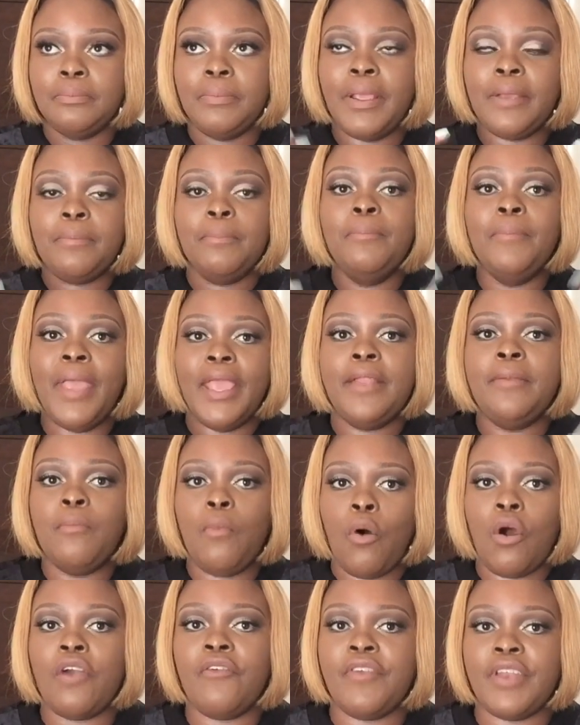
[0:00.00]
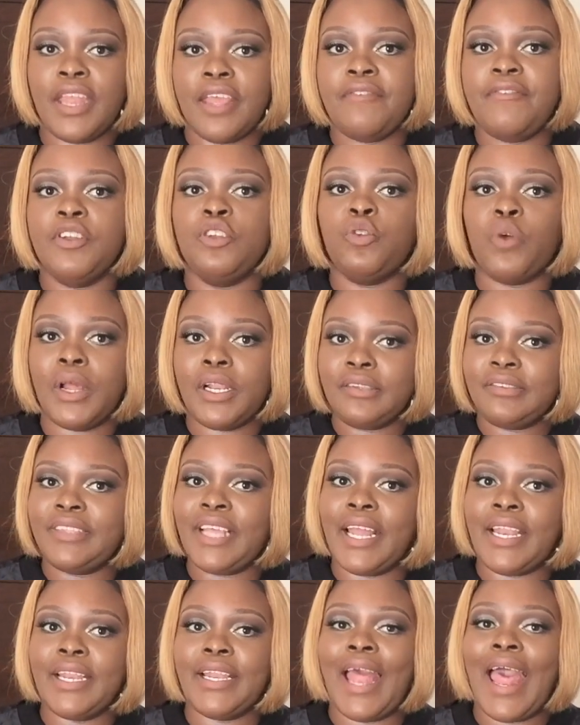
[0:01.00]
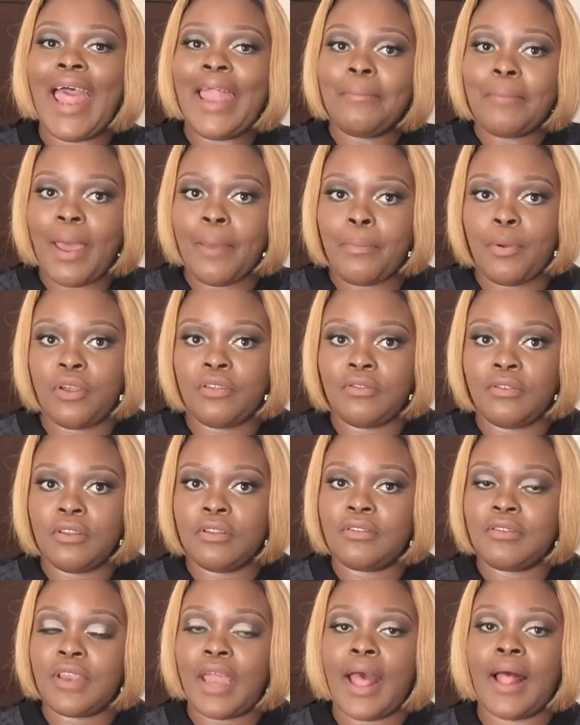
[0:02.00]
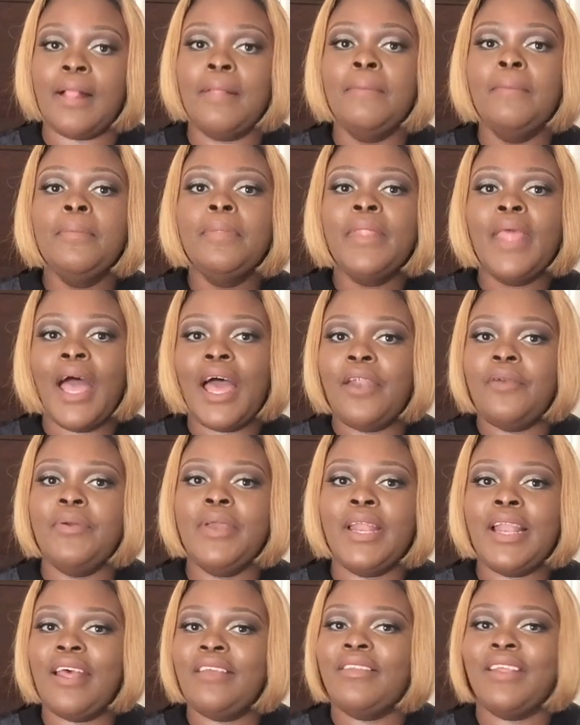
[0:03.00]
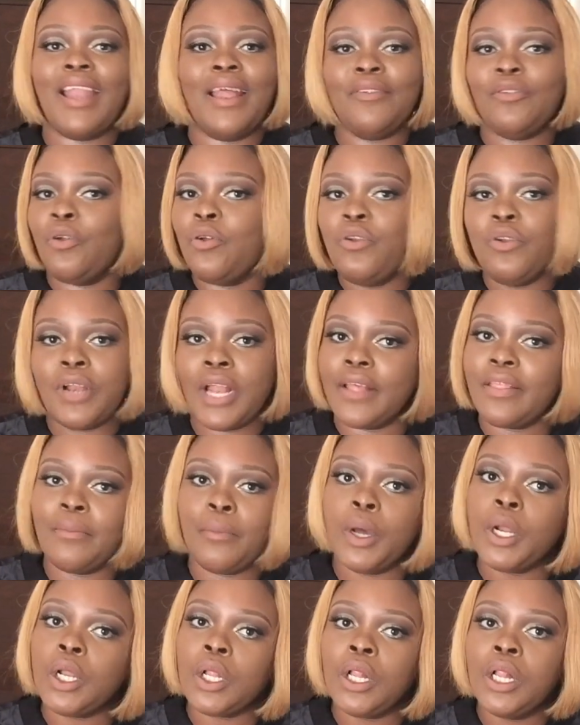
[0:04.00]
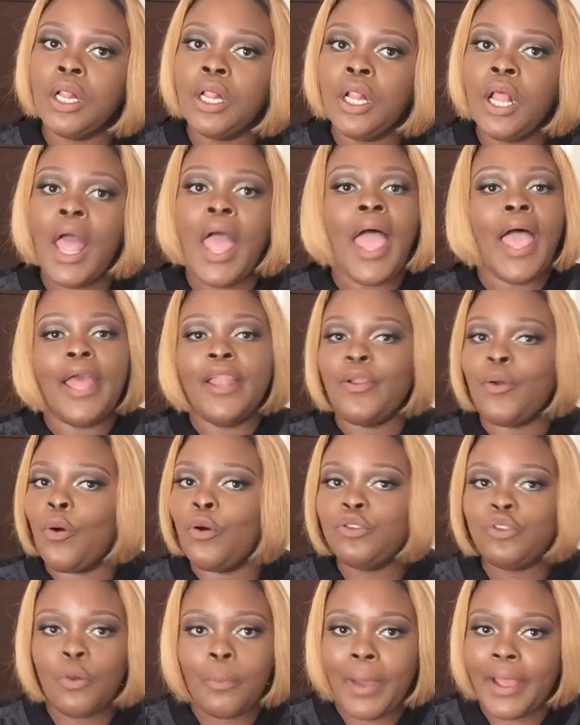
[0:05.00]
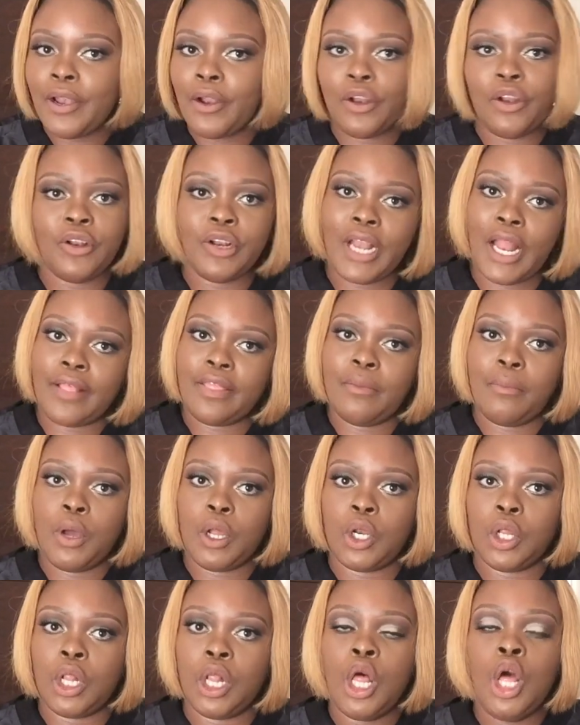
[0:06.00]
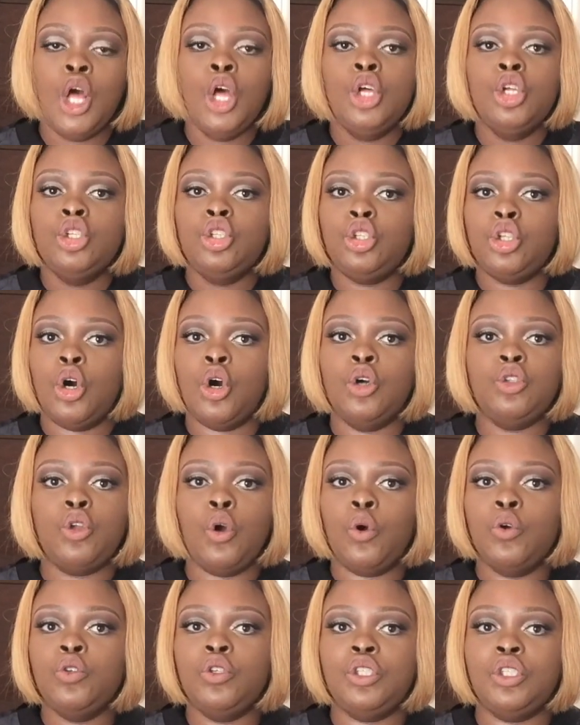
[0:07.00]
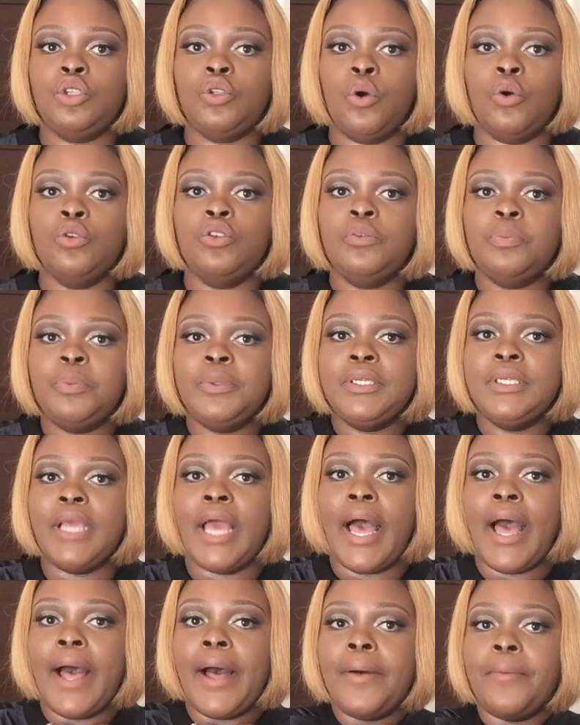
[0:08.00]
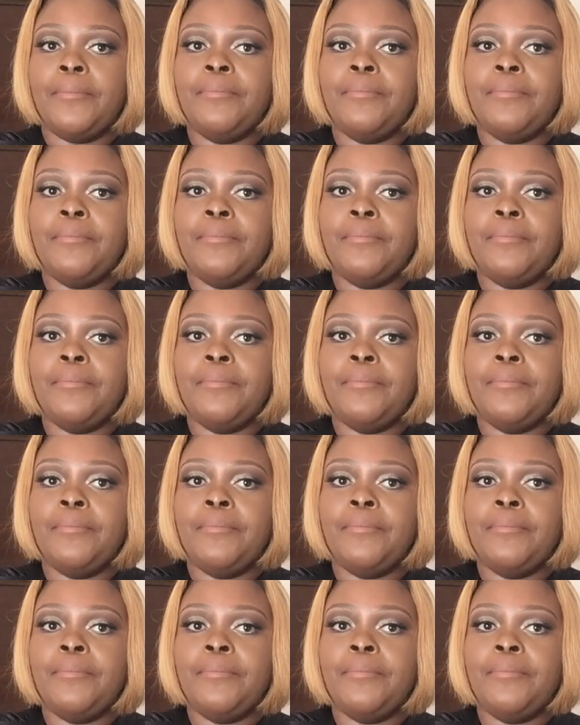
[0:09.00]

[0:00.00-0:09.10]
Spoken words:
made more of an effort to understand it and my personal style, I realize that I don't look like the model, and you also might not look like the model. So don't be